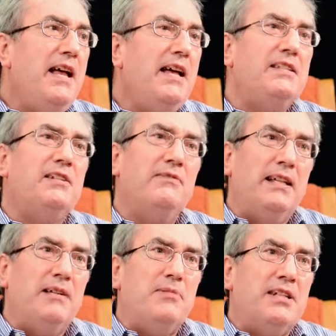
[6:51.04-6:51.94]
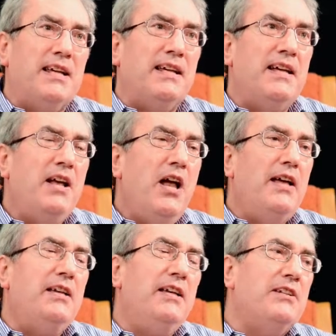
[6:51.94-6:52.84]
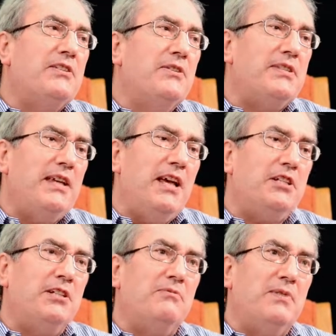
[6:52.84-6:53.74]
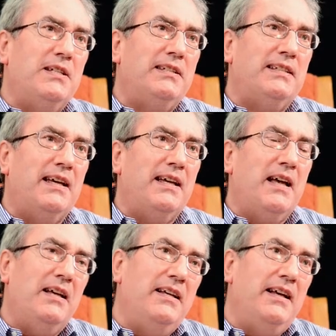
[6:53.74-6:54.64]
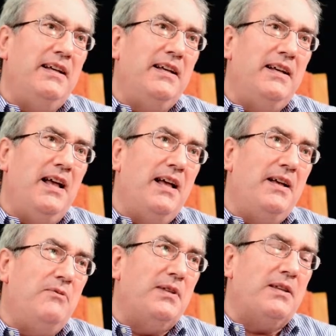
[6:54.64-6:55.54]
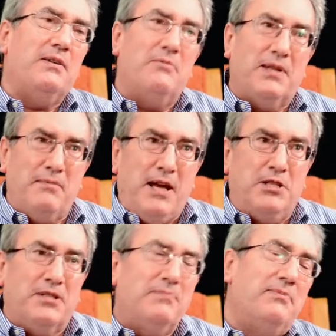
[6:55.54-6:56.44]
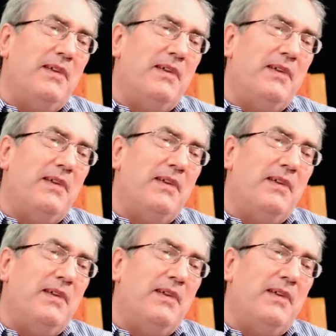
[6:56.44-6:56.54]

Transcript: has developed in association with a major